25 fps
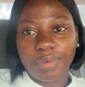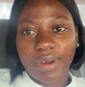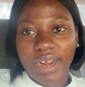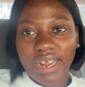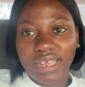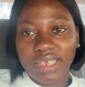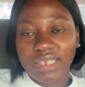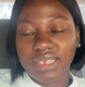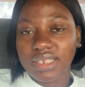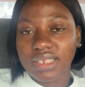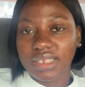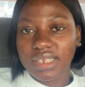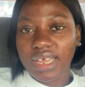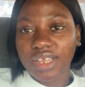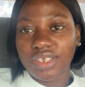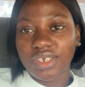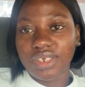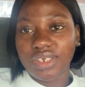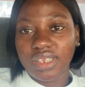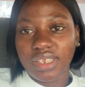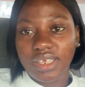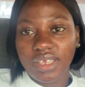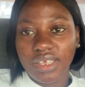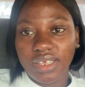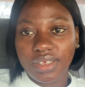price is
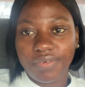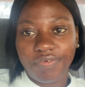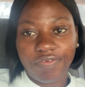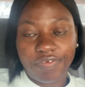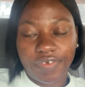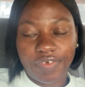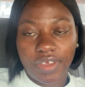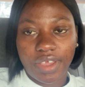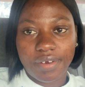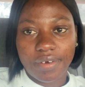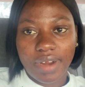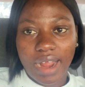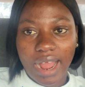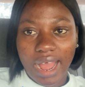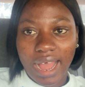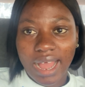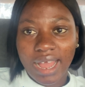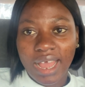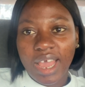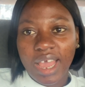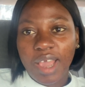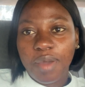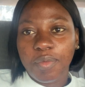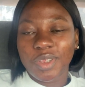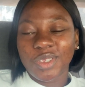actually
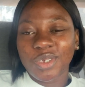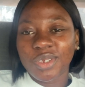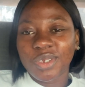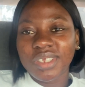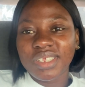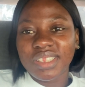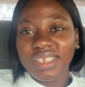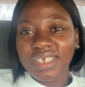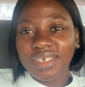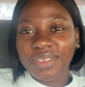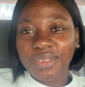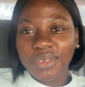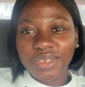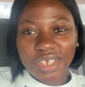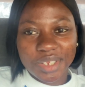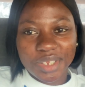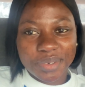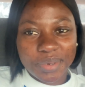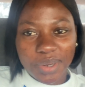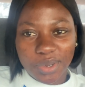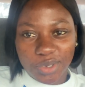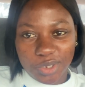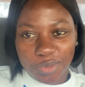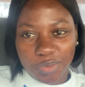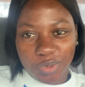fairer, but the only thing, you know,
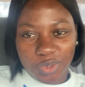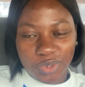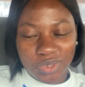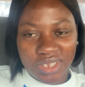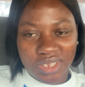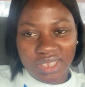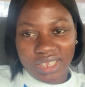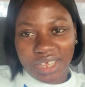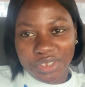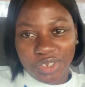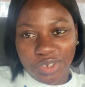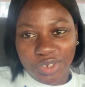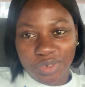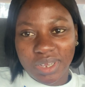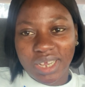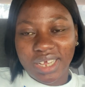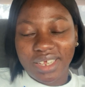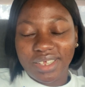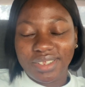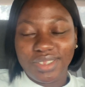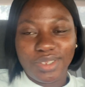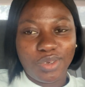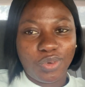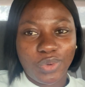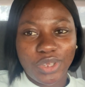general hospitals in
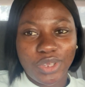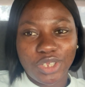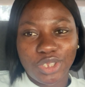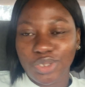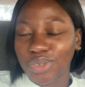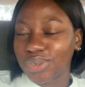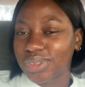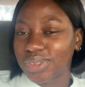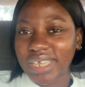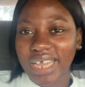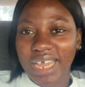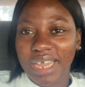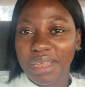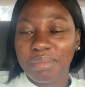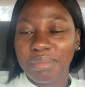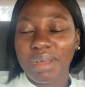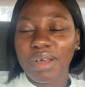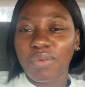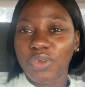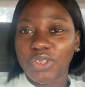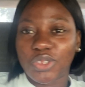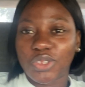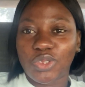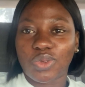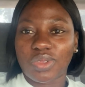Nigeria, they waste your time
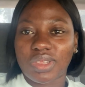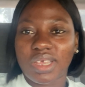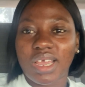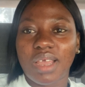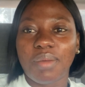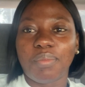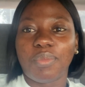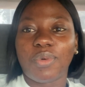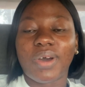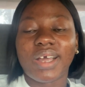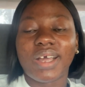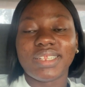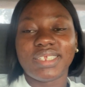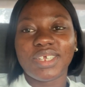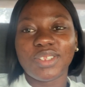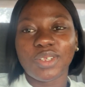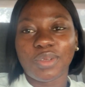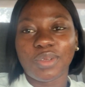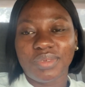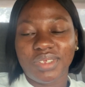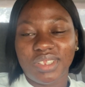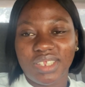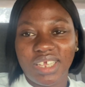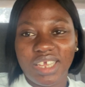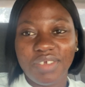and waste your time, but at the end
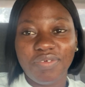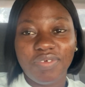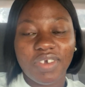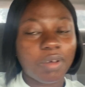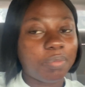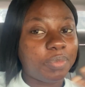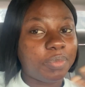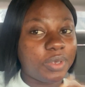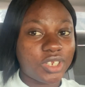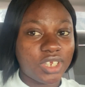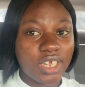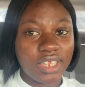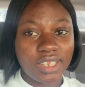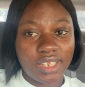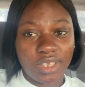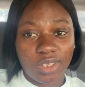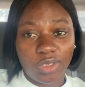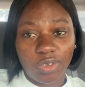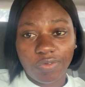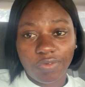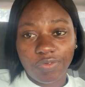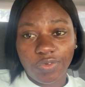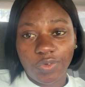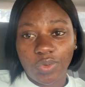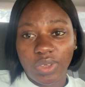of the day, if you are patient
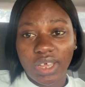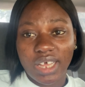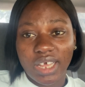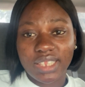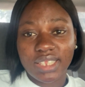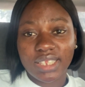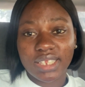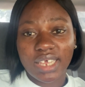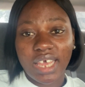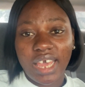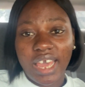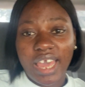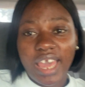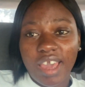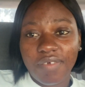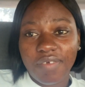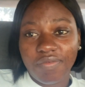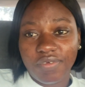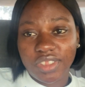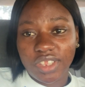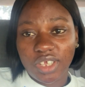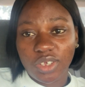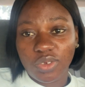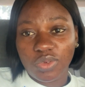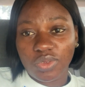enough, you get
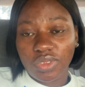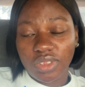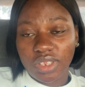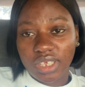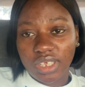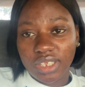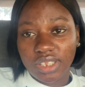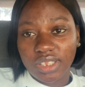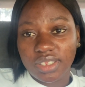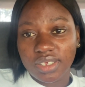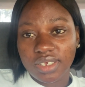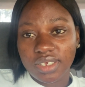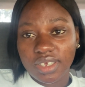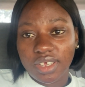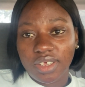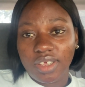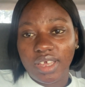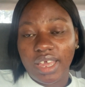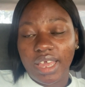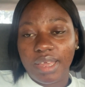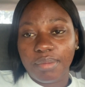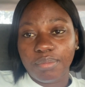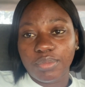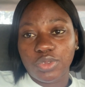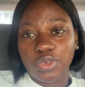everything you need
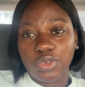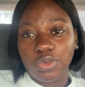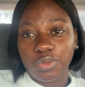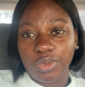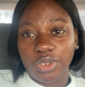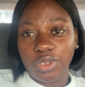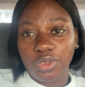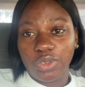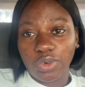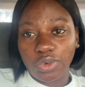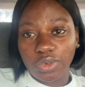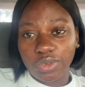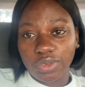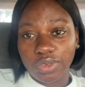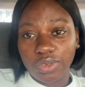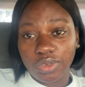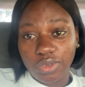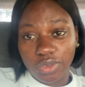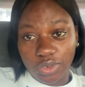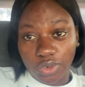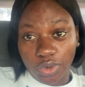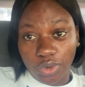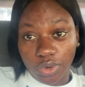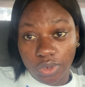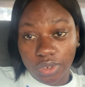um to be
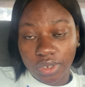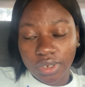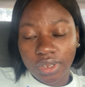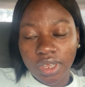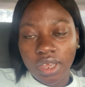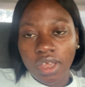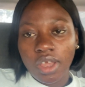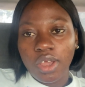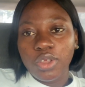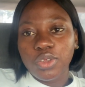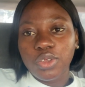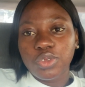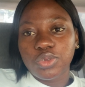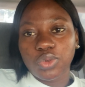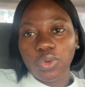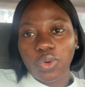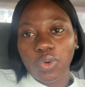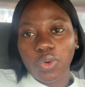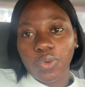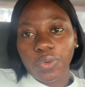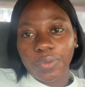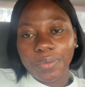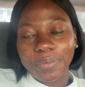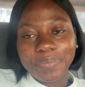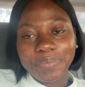done done
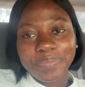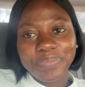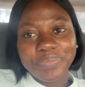so